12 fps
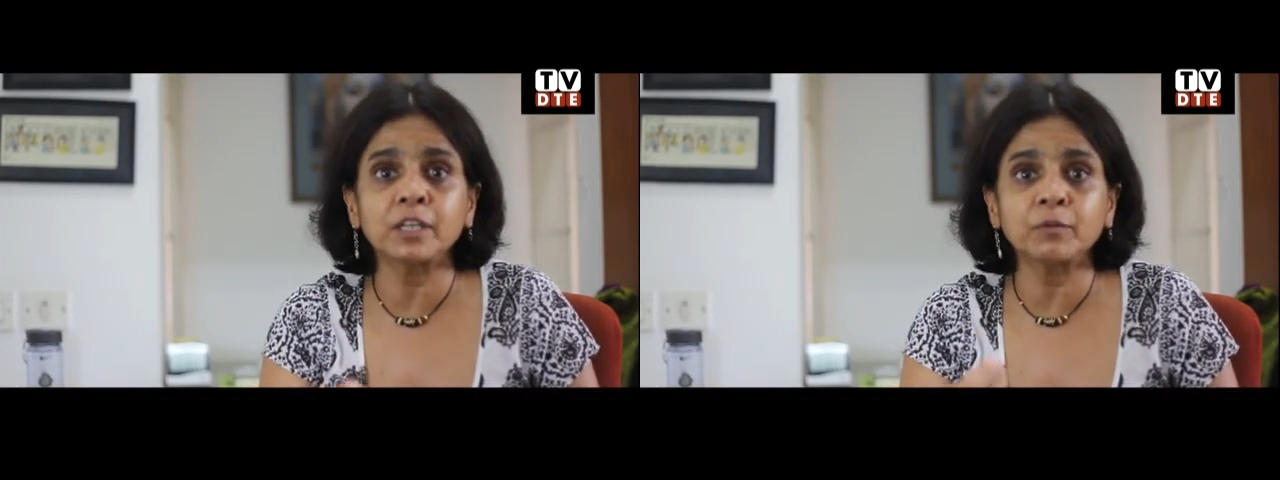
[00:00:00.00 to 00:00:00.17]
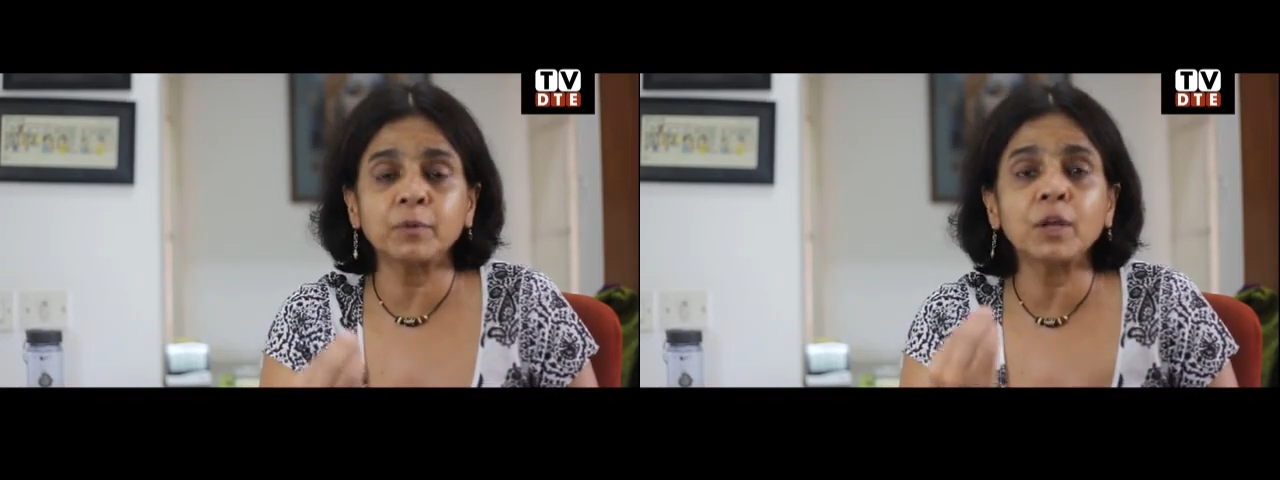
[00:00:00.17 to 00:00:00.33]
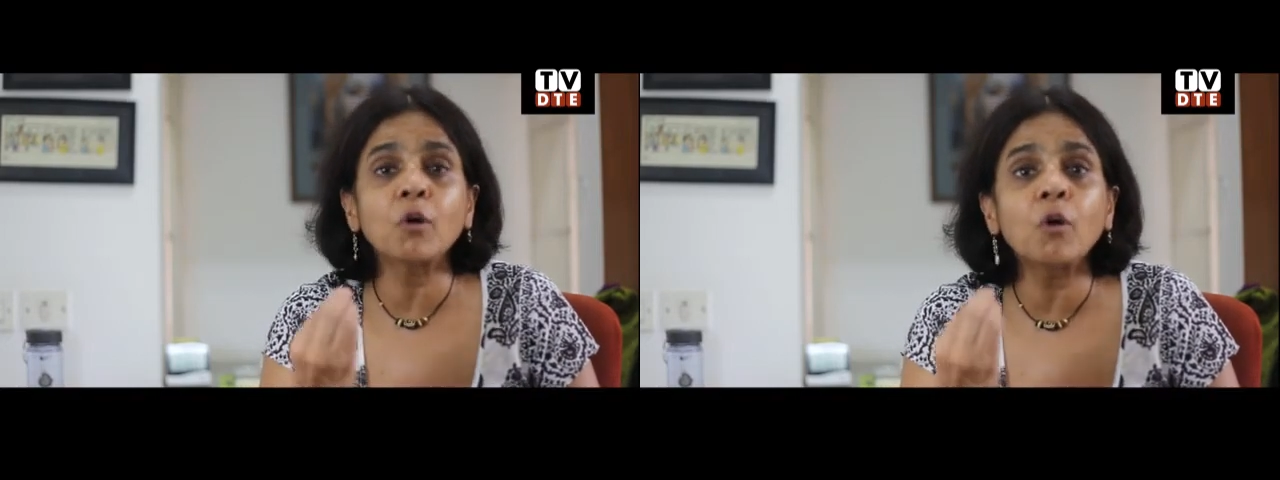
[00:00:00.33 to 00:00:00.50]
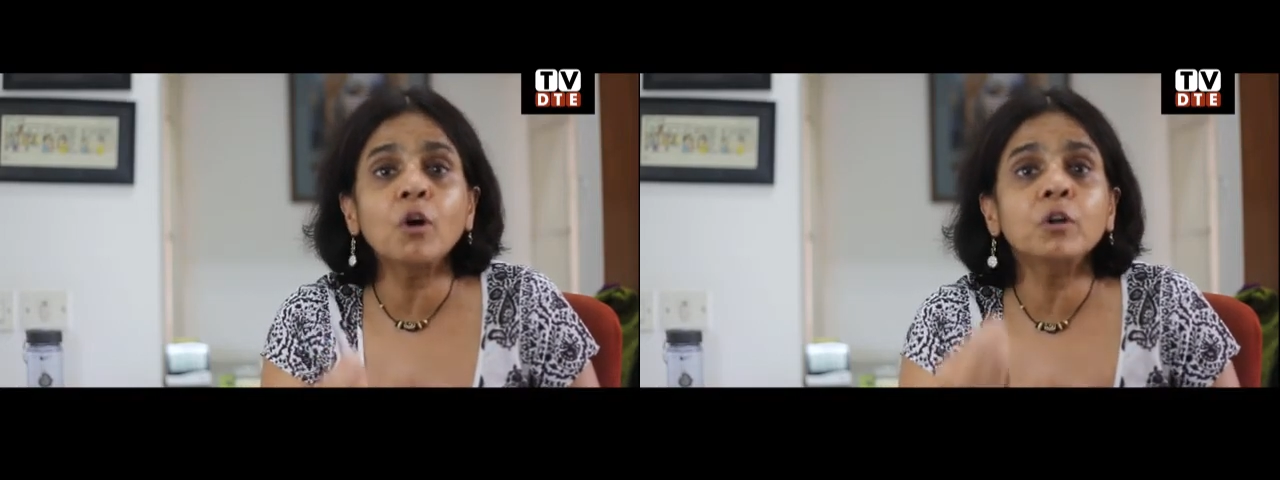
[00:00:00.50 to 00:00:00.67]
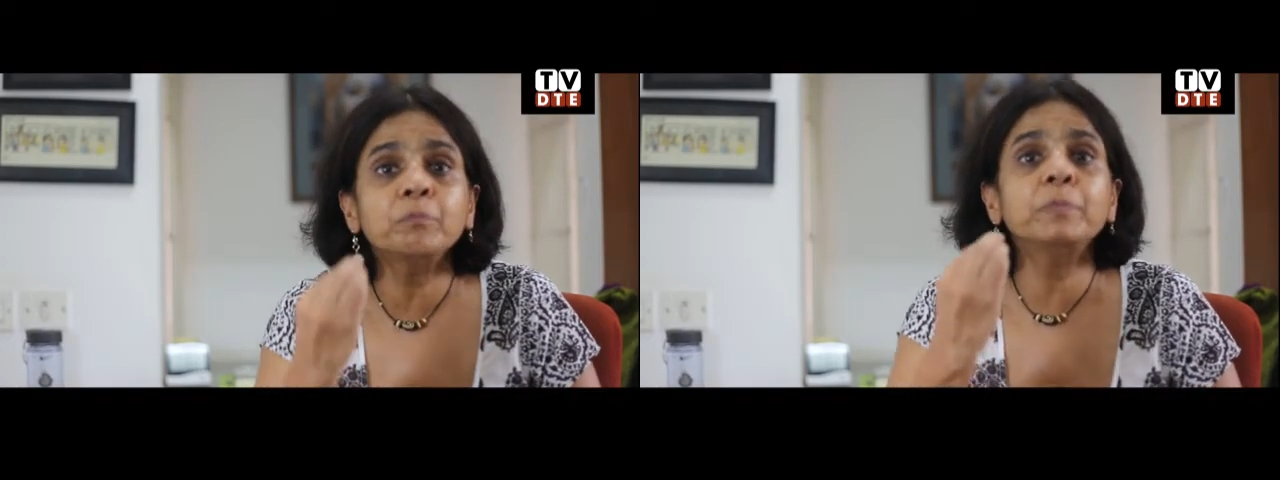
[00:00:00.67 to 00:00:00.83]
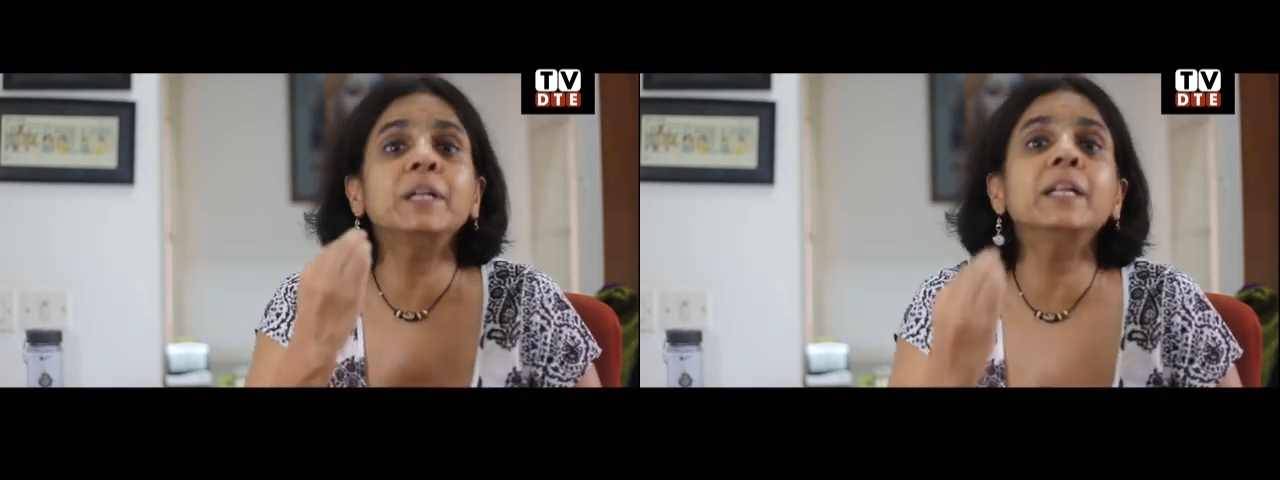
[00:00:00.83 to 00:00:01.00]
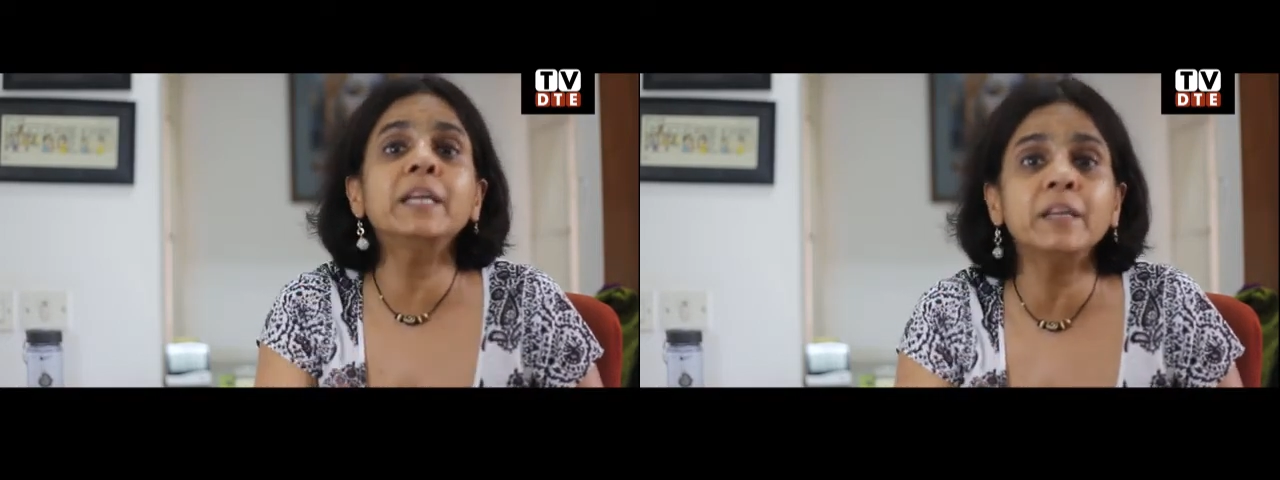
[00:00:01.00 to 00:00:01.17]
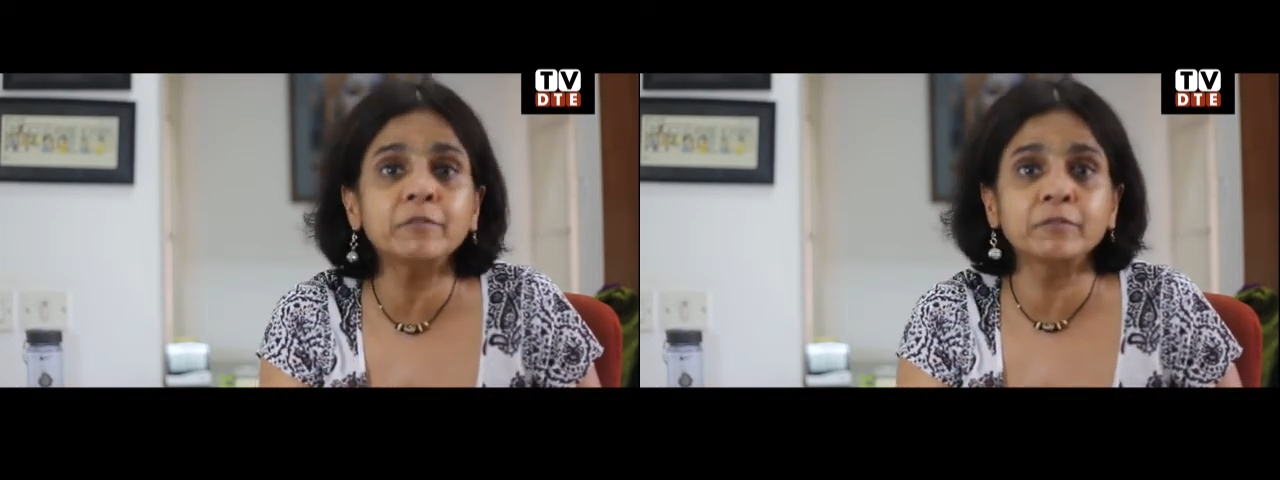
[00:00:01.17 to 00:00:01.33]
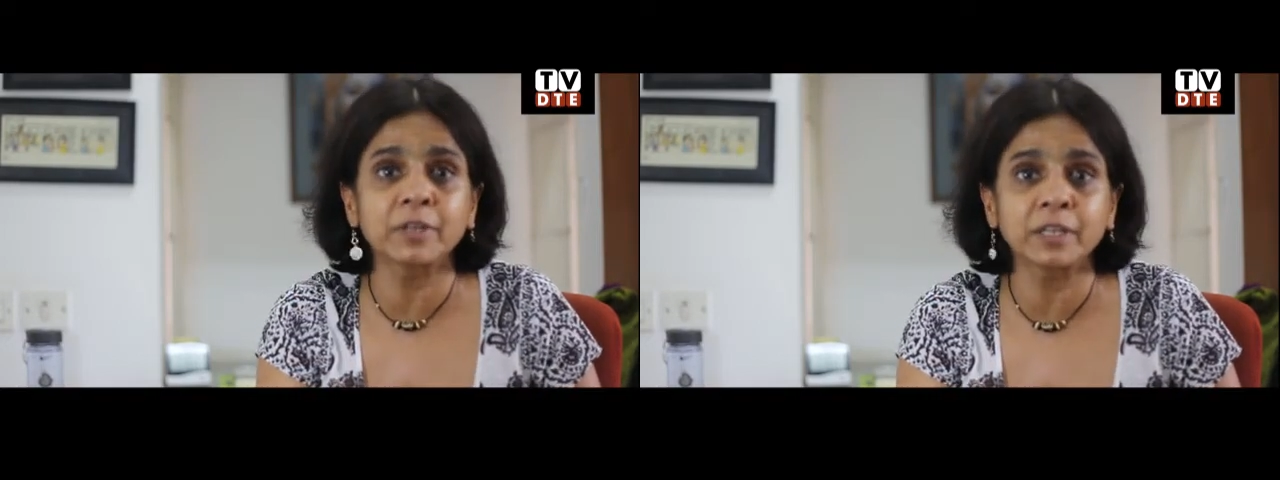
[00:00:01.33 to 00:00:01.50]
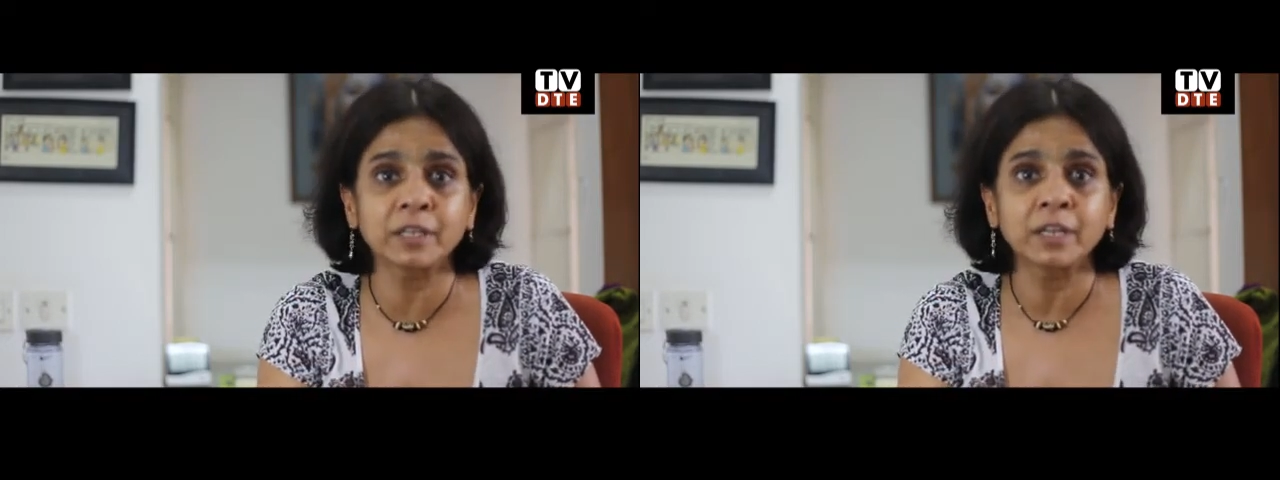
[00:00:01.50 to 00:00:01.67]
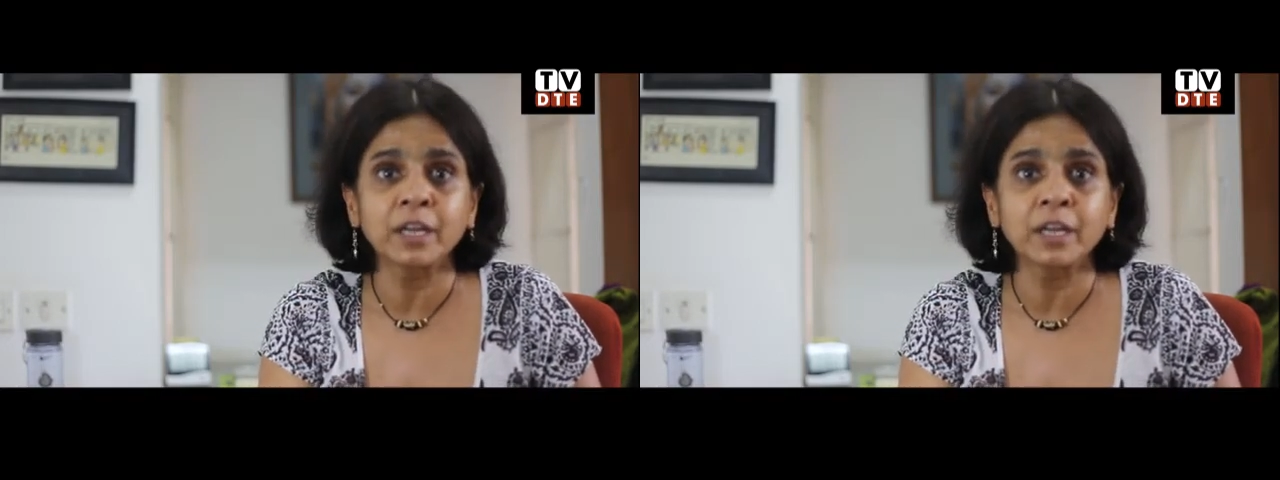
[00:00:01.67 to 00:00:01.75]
that we all believe in